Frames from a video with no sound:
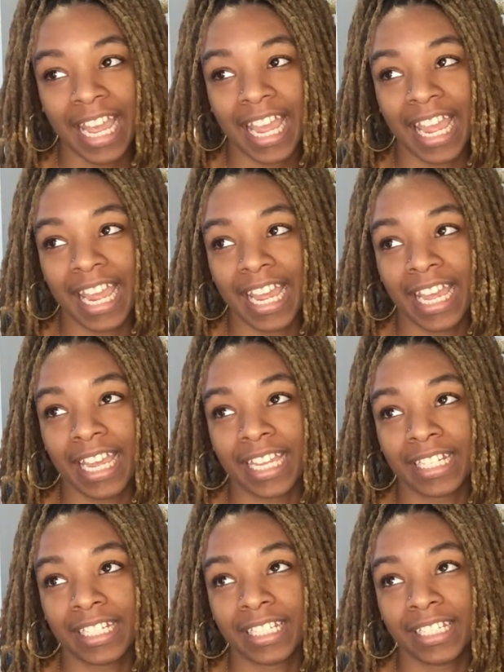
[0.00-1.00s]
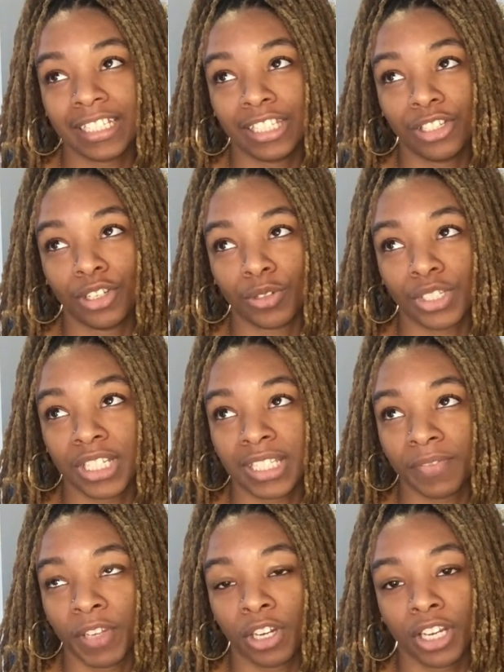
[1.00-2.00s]
And, she's
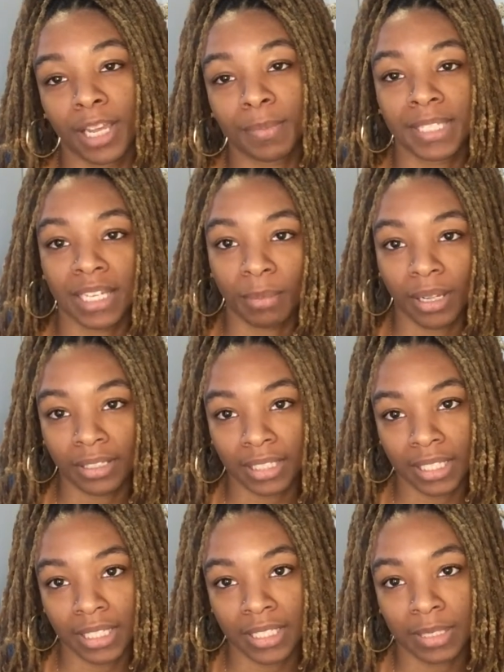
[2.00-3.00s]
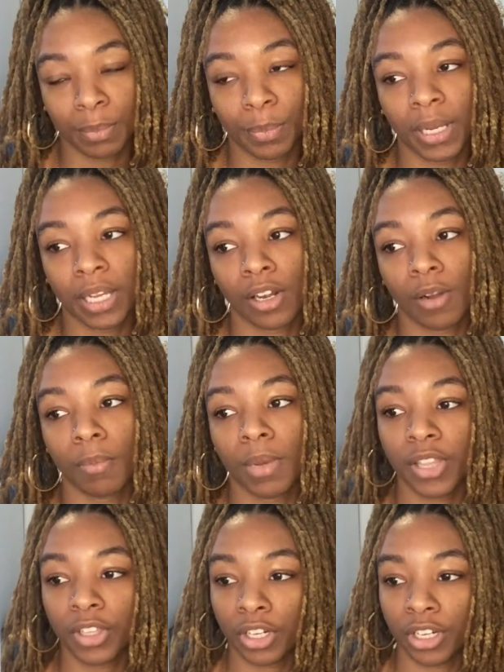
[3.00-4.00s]
very upset about this, but her
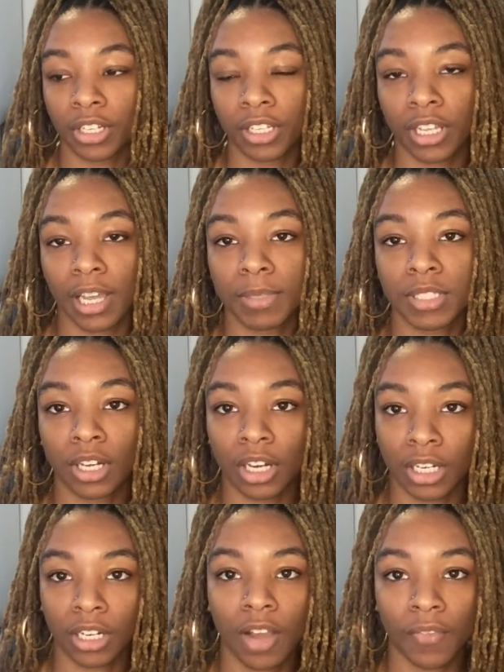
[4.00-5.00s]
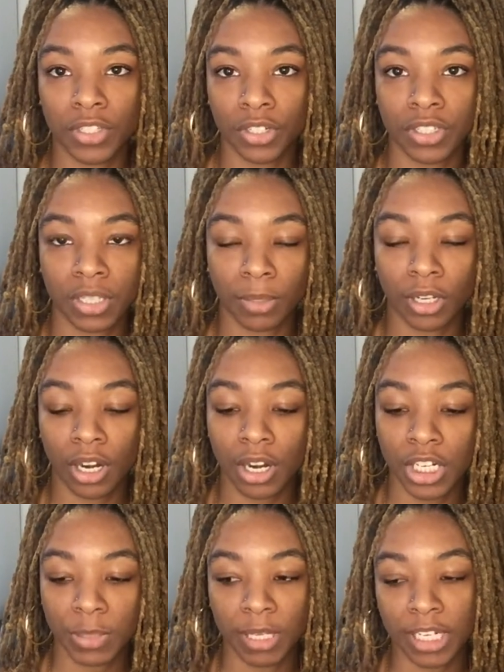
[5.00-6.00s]
mother comes to her and offers her some
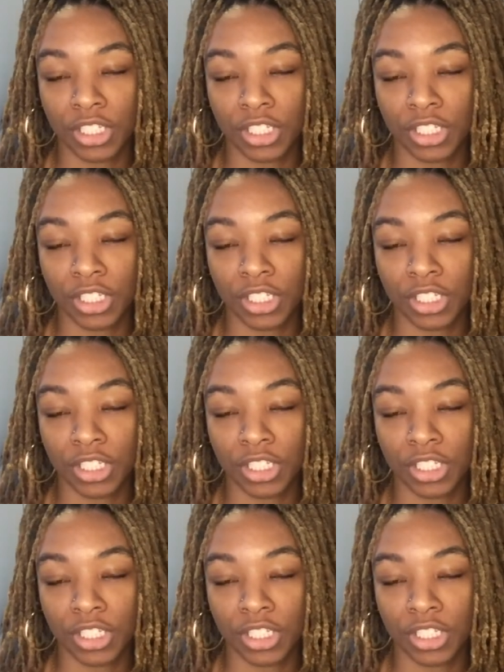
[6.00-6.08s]
encouragement.